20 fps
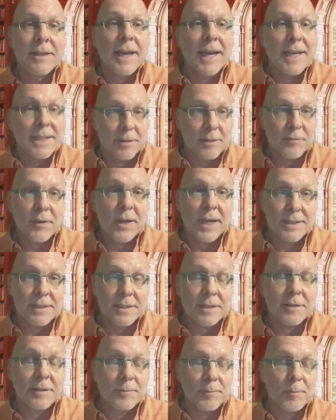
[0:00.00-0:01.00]
as
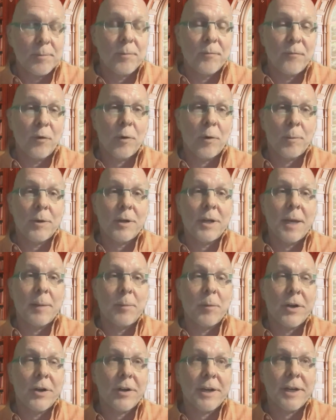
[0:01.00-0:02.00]
a former
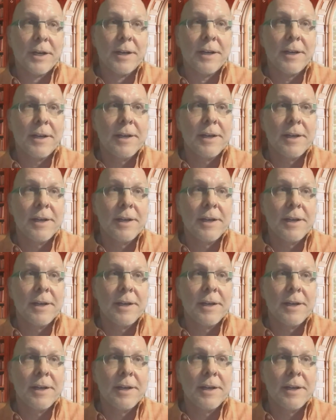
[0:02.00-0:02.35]
librarian.